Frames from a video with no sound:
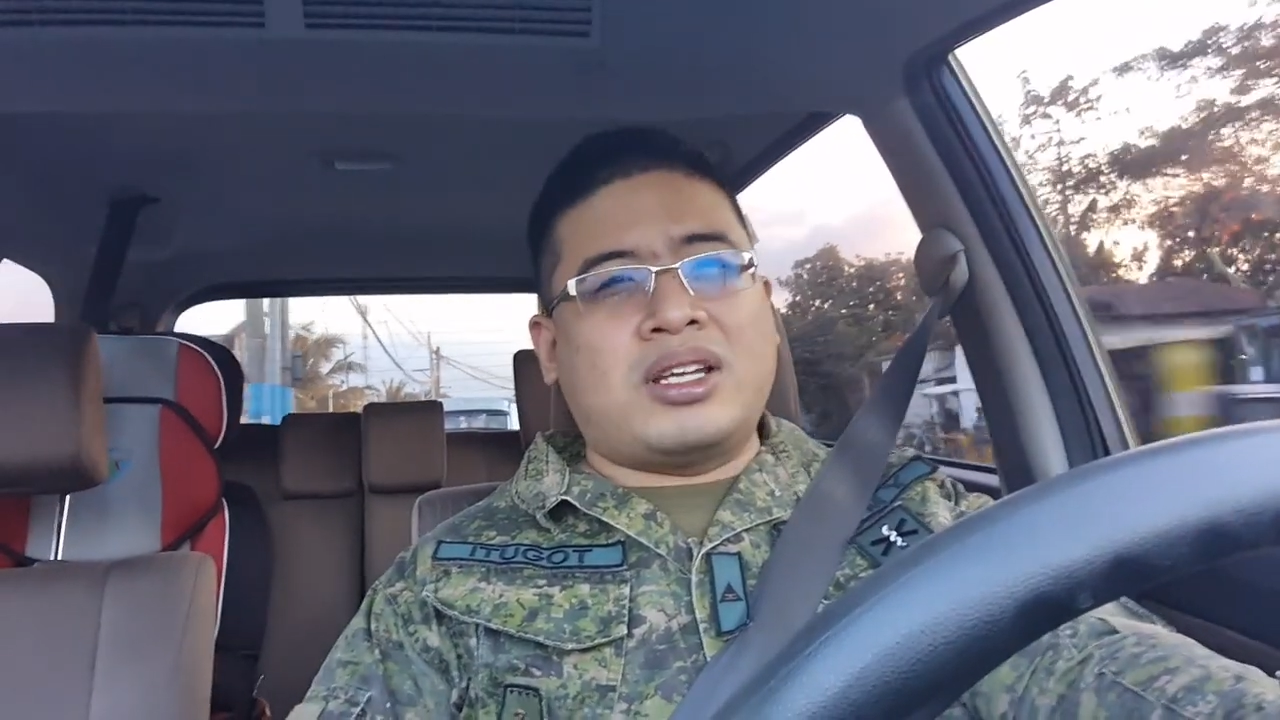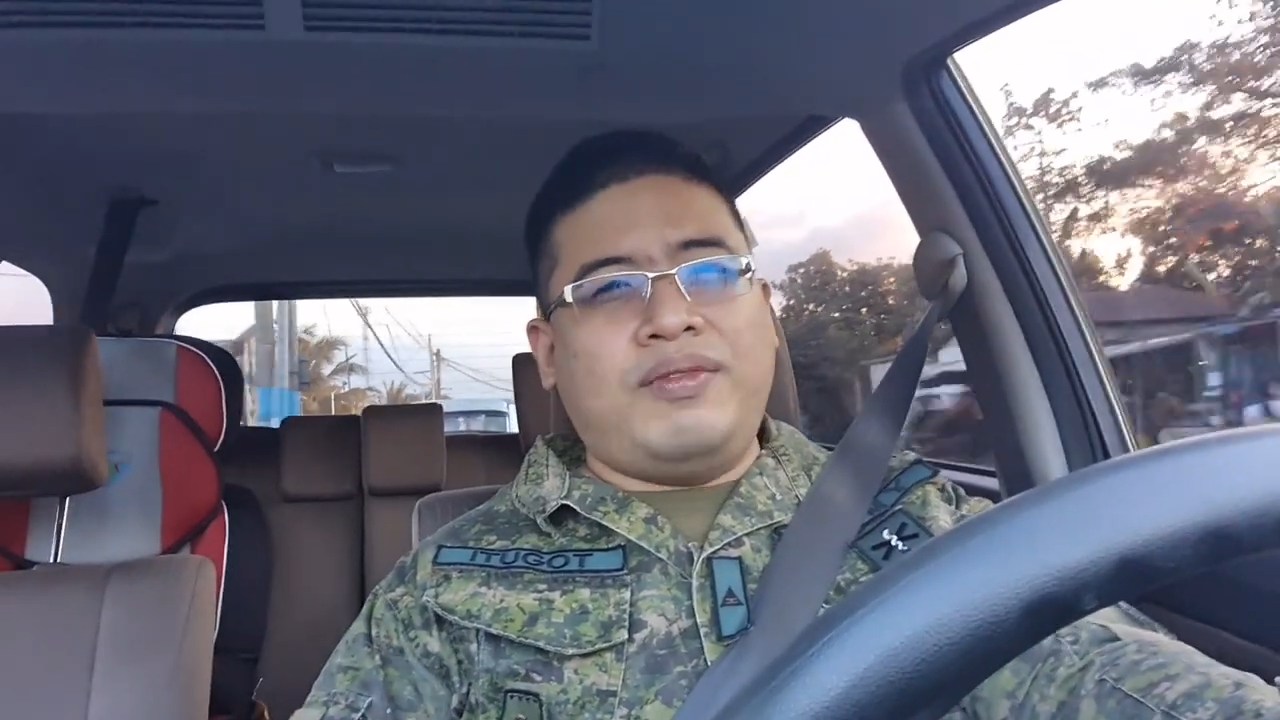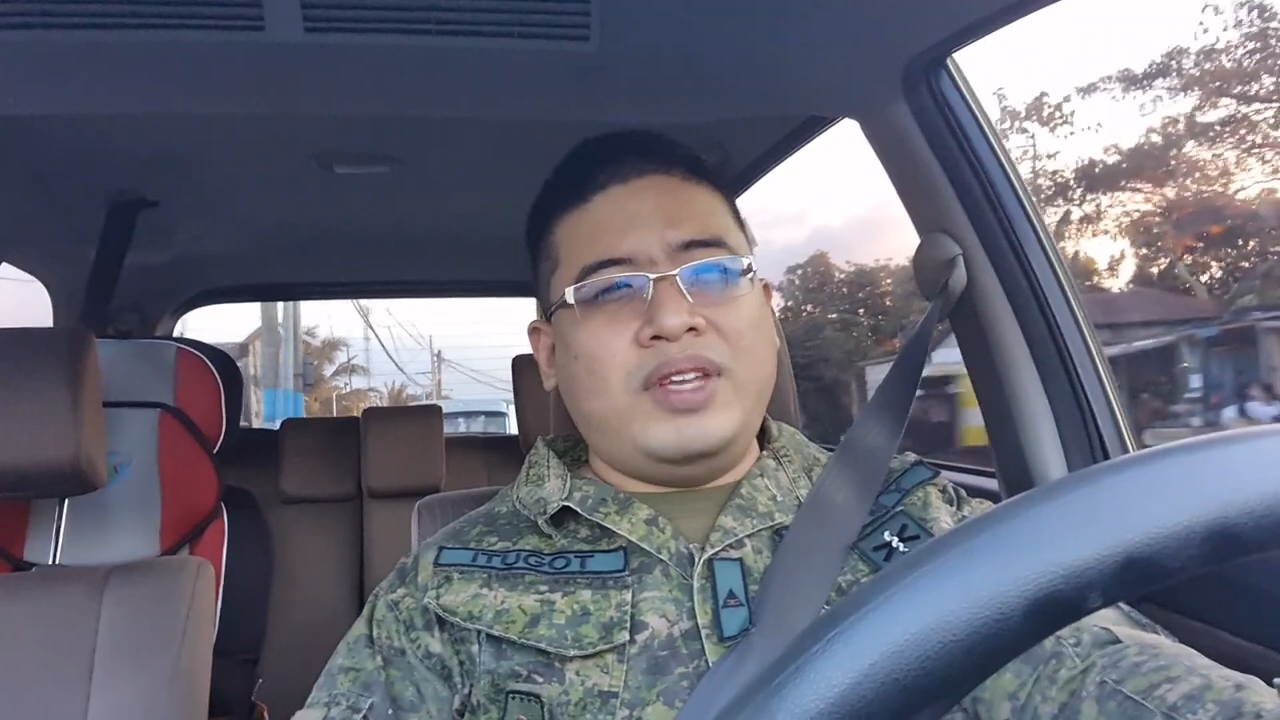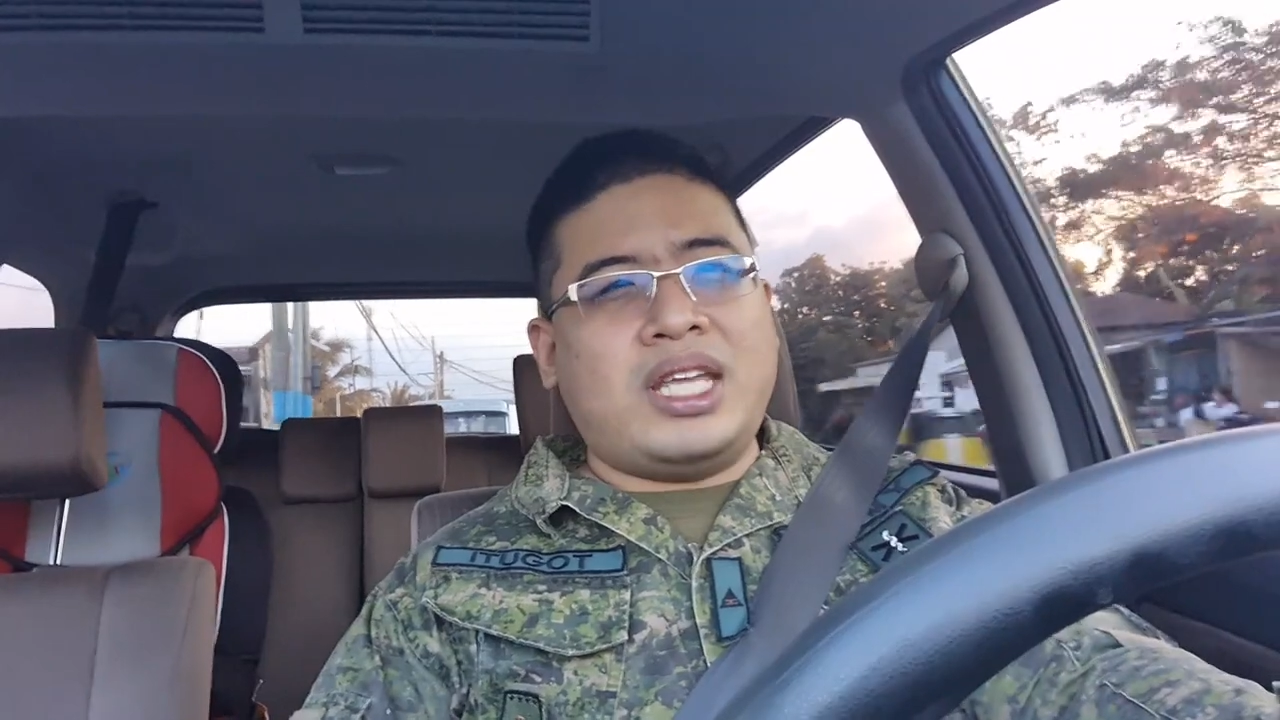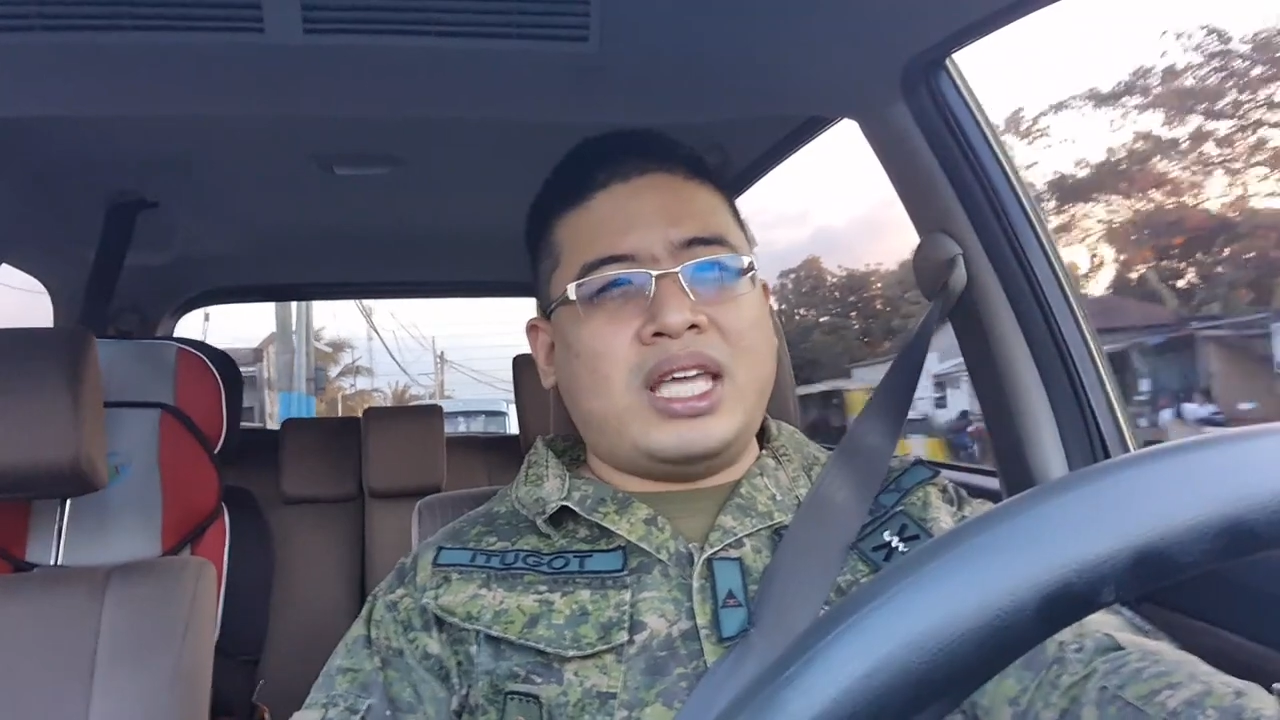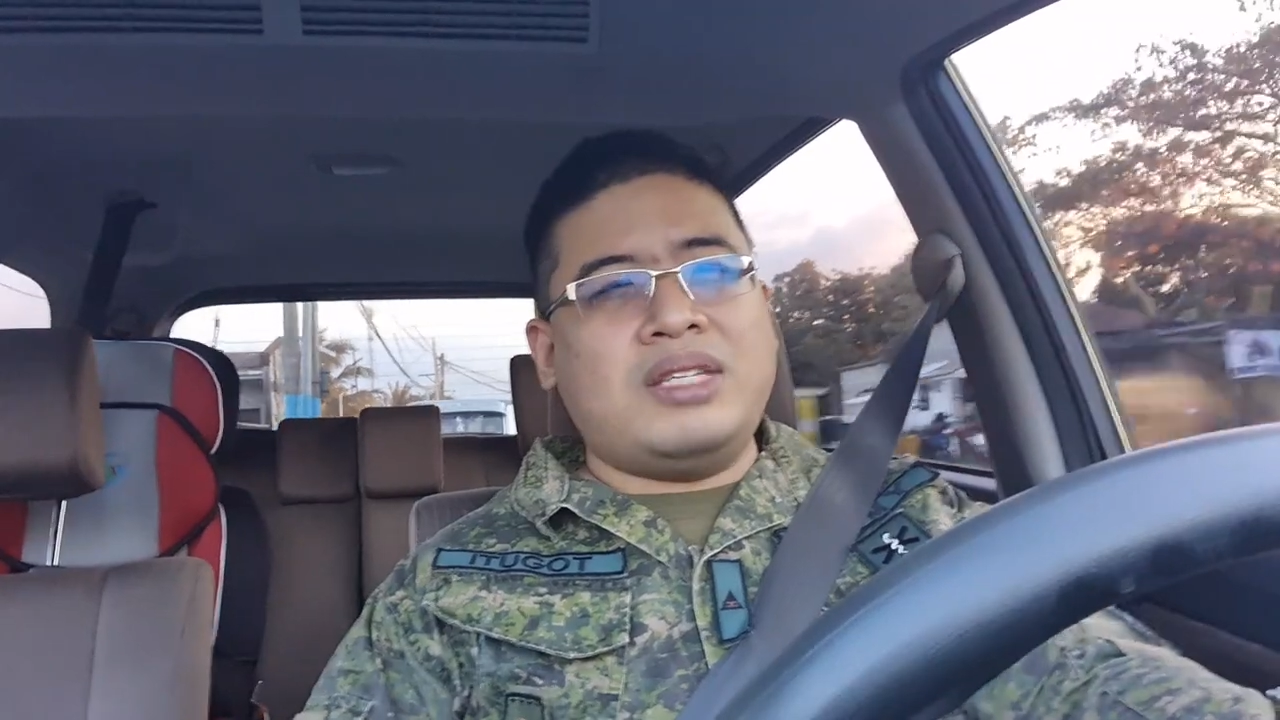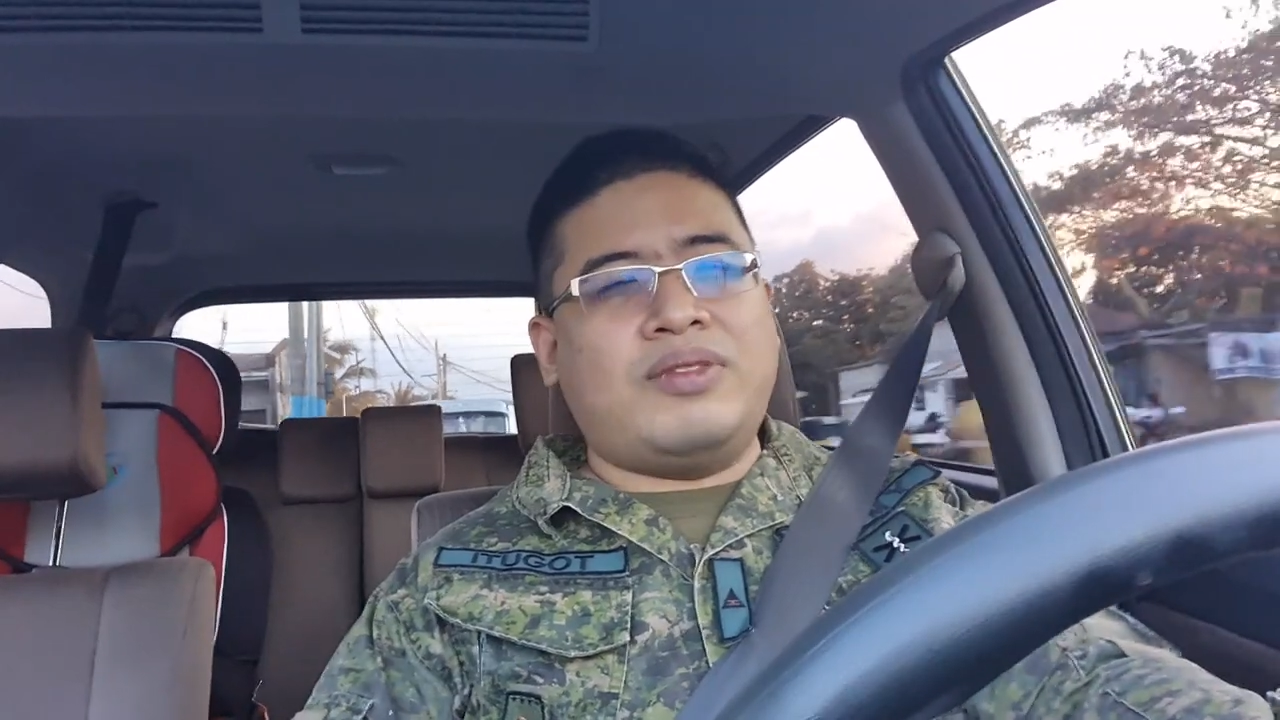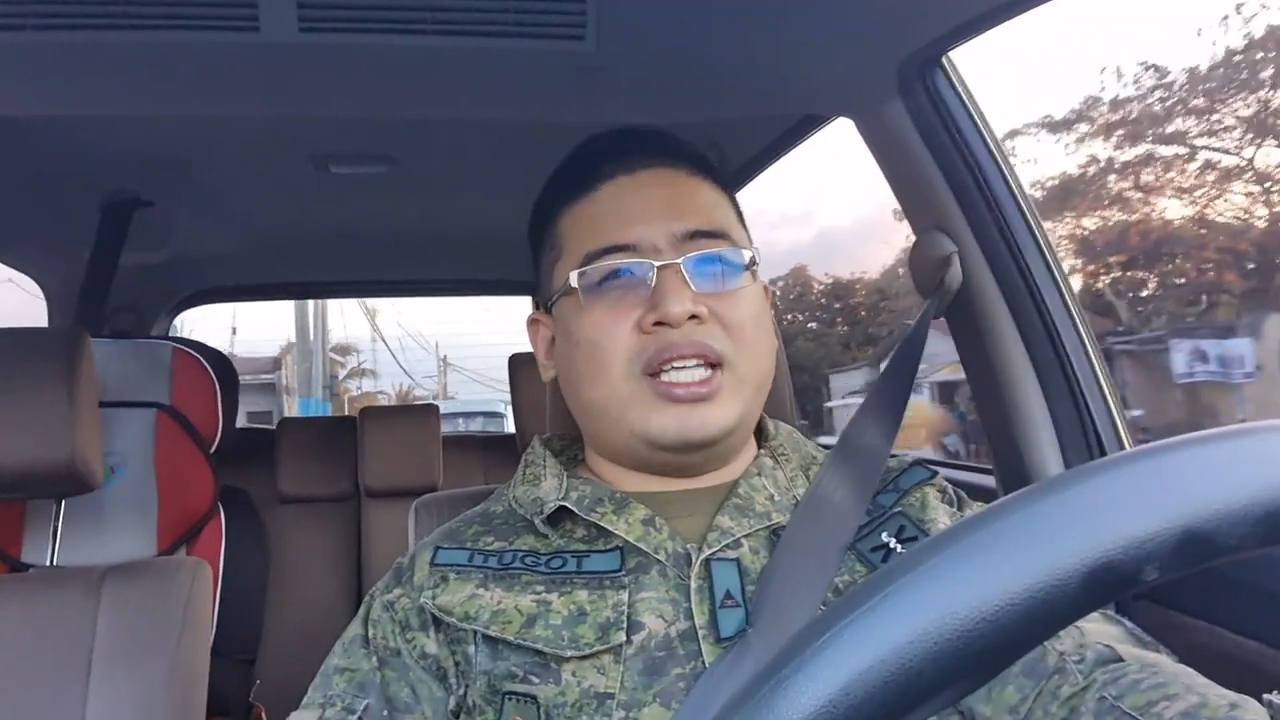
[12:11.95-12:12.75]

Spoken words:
services,